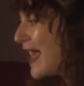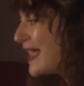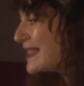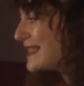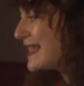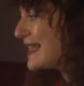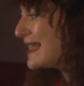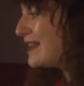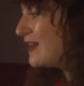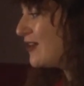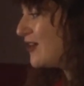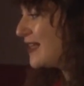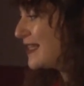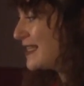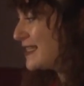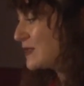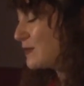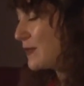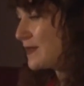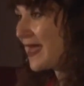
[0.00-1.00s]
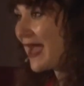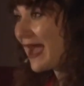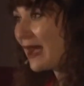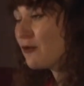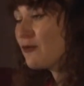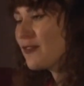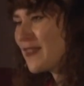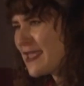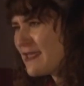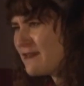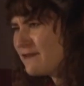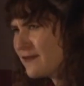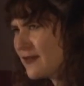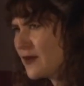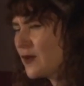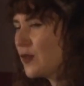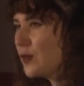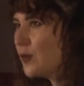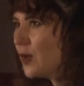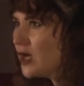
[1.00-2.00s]
as it aligns with how they
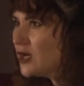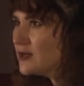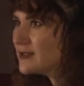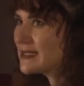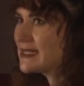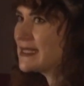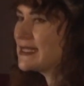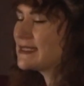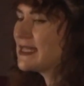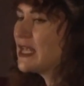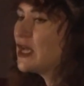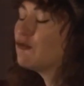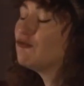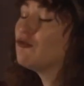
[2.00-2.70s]
feel the world is,